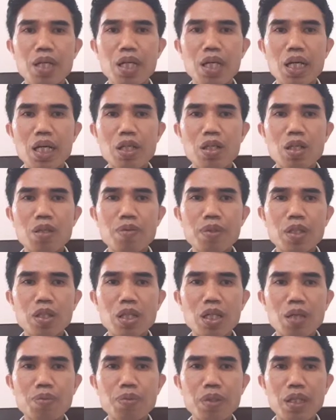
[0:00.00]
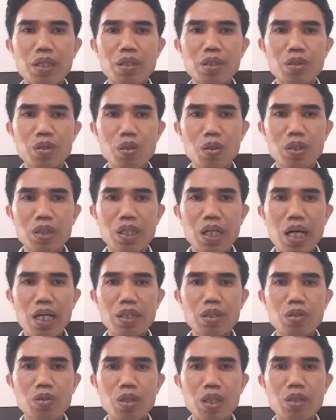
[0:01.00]
Economic geography also
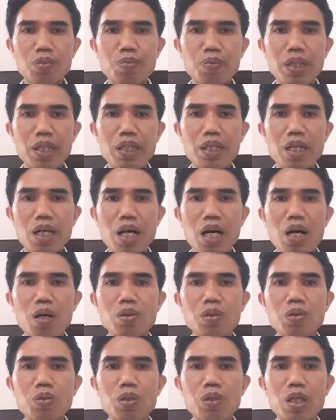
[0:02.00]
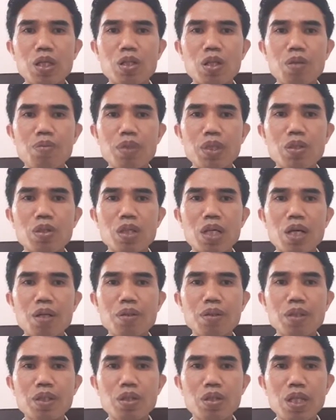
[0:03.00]
tries to explain how to economic
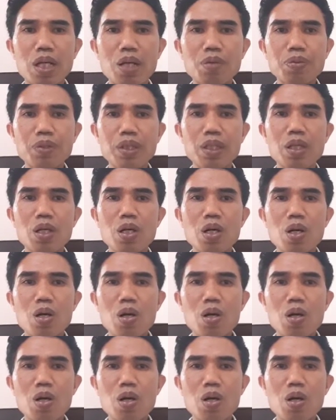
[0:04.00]
geography